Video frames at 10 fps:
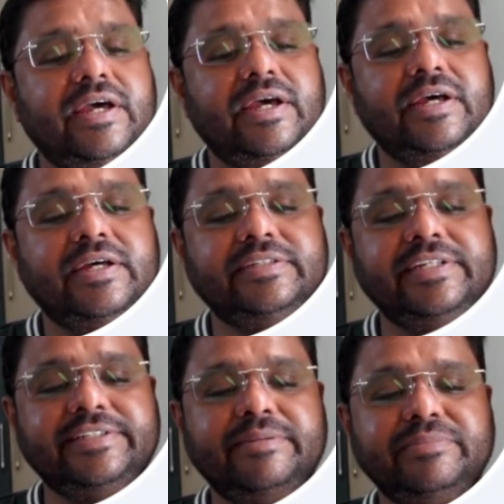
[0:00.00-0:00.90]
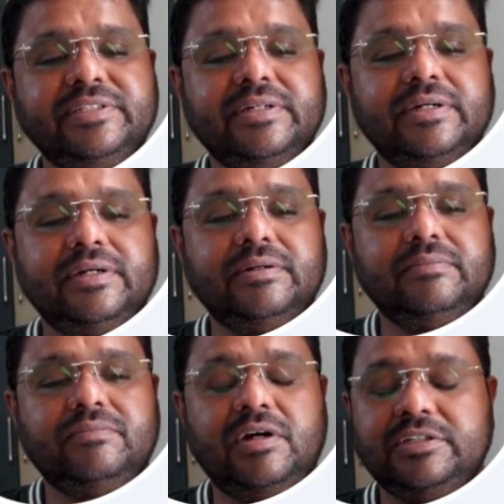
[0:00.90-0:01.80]
systems.
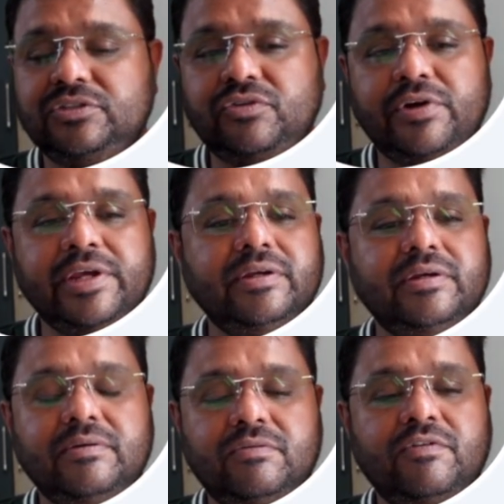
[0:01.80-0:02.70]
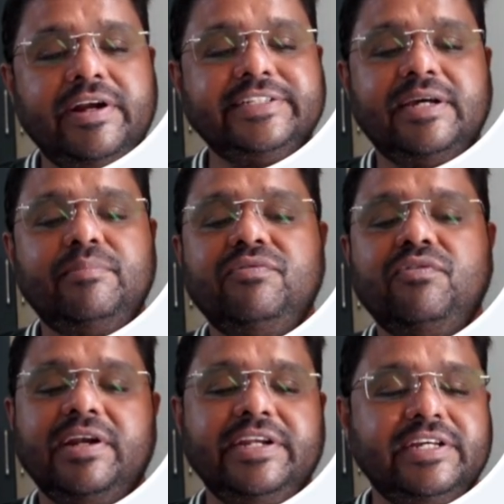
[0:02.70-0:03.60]
One example for
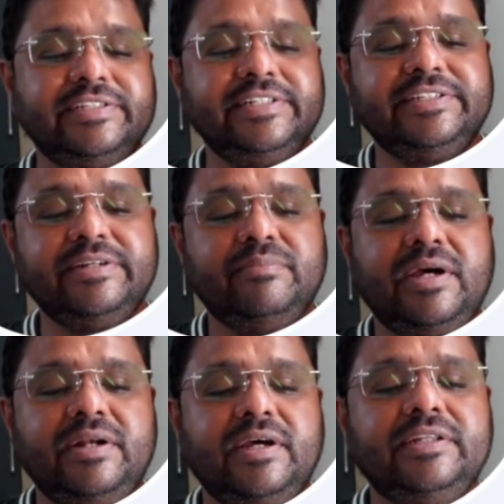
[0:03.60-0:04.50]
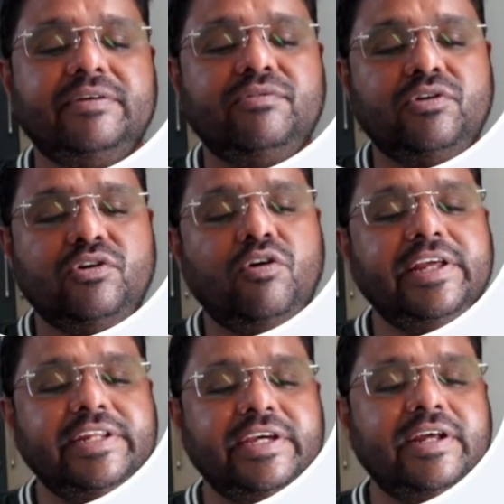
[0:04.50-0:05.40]
linear system and other for
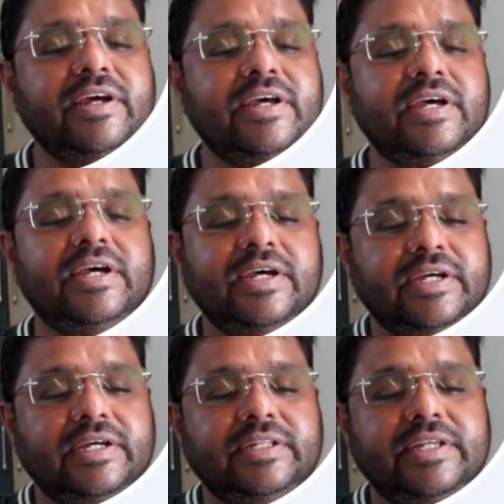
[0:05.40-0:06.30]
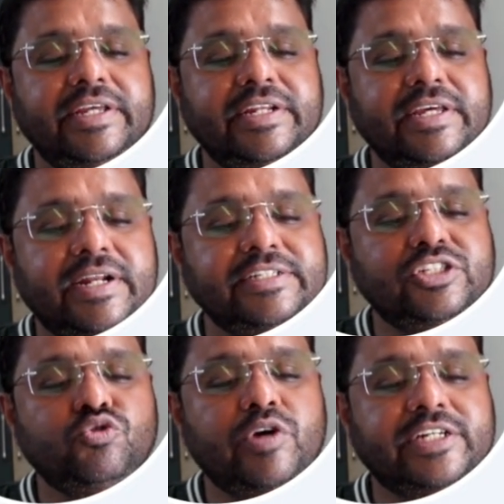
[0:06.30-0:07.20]
non-linear. The linear is
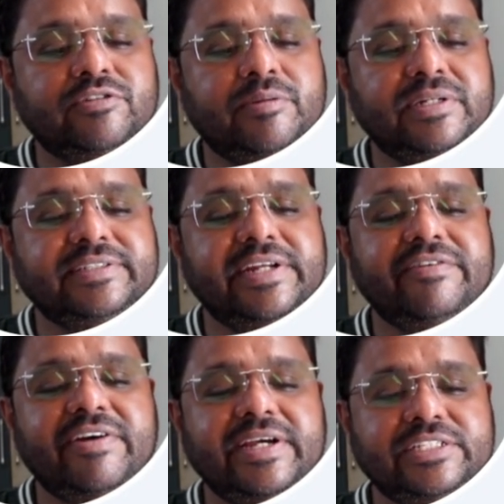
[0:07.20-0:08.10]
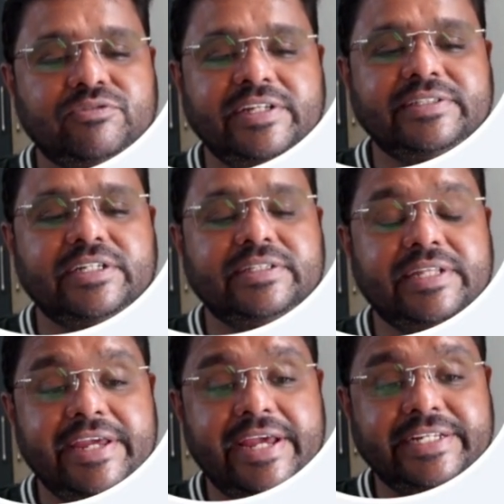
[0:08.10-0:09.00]
2x1 plus
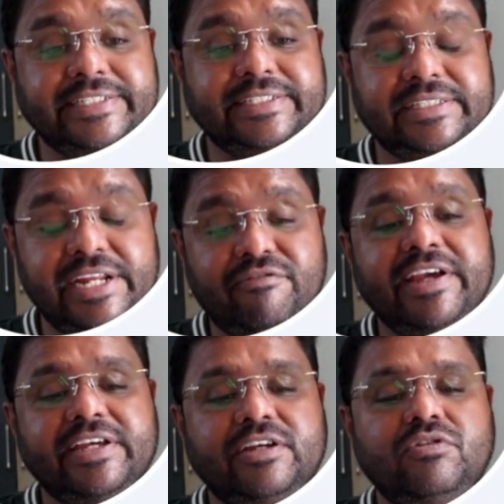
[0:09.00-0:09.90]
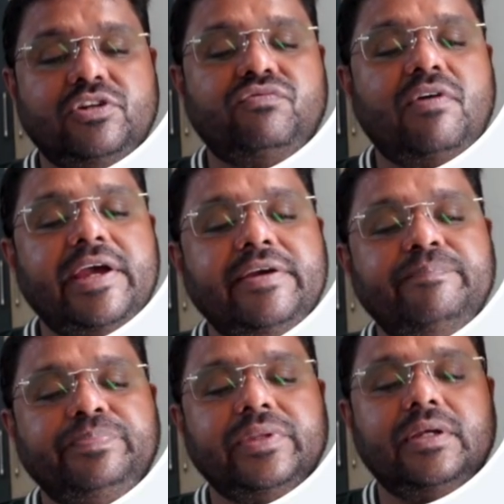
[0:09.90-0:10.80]
3y equal to 5
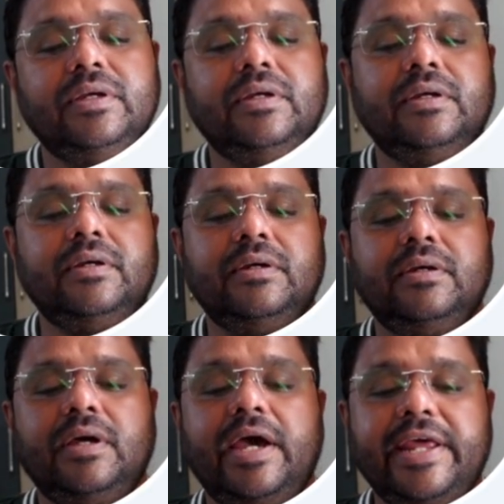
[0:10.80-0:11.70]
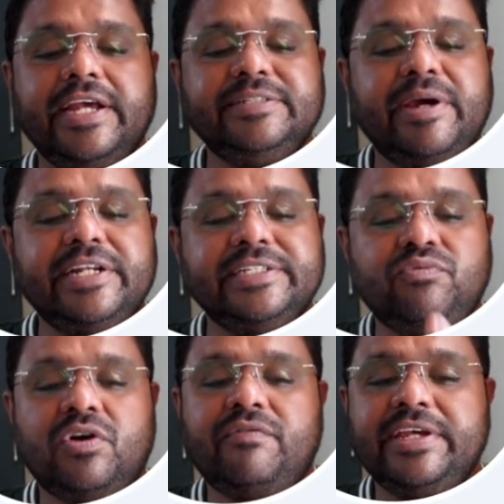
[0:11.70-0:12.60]
and x minus
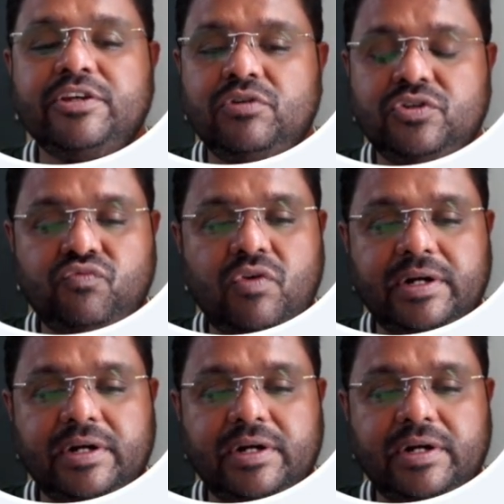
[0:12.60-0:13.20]
4y equal to 1.